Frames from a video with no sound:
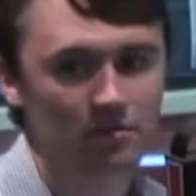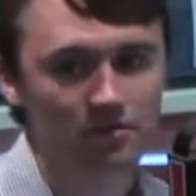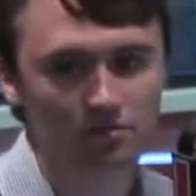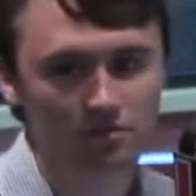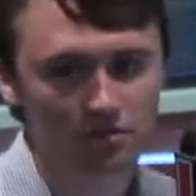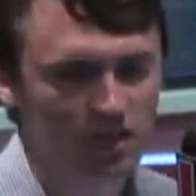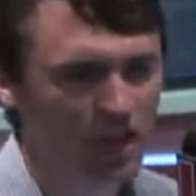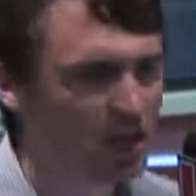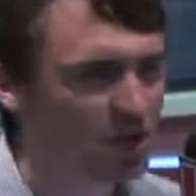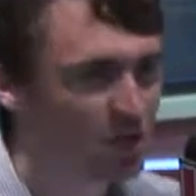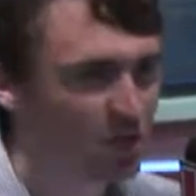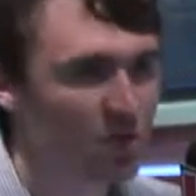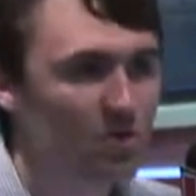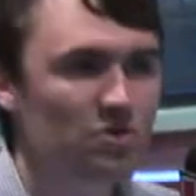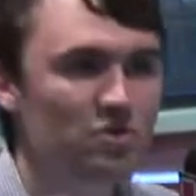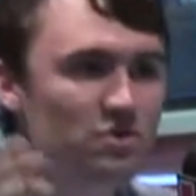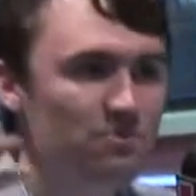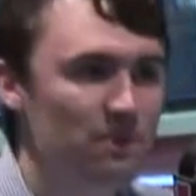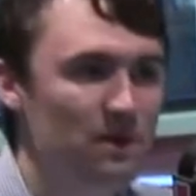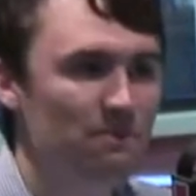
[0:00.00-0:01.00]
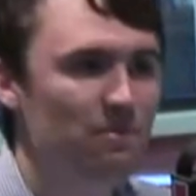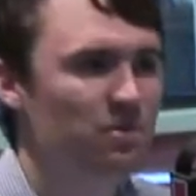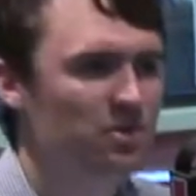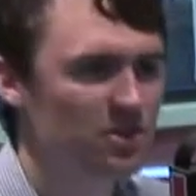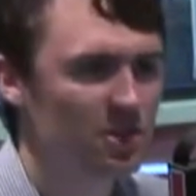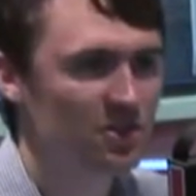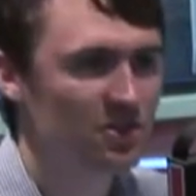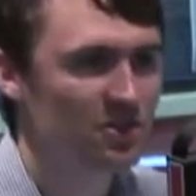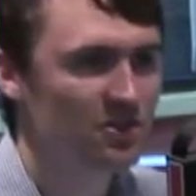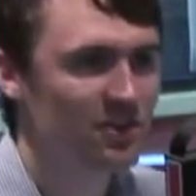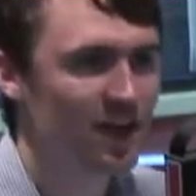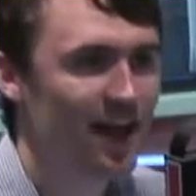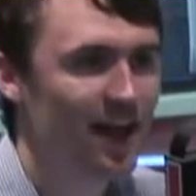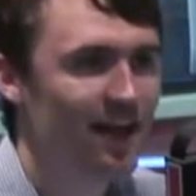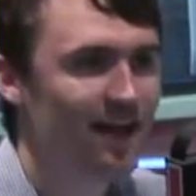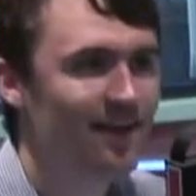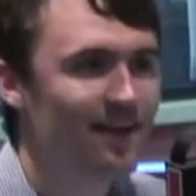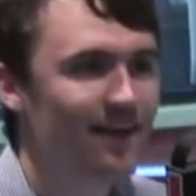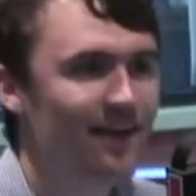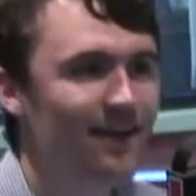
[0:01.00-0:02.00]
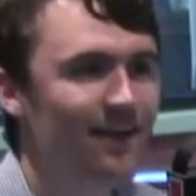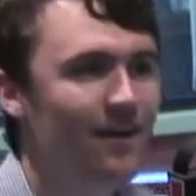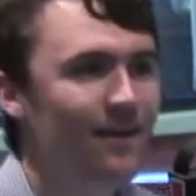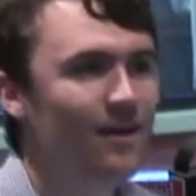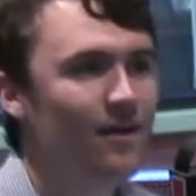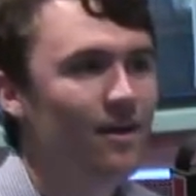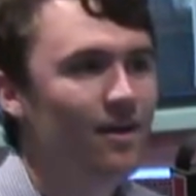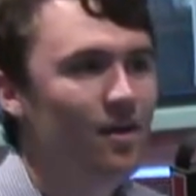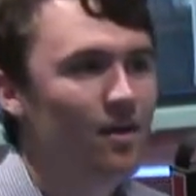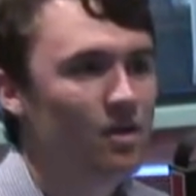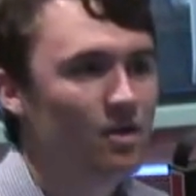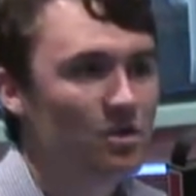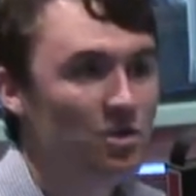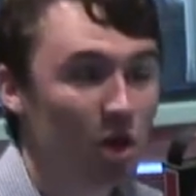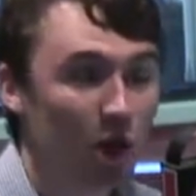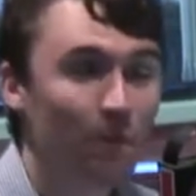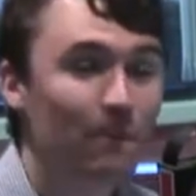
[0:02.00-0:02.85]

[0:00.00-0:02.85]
Ted Cruz, people such as that, young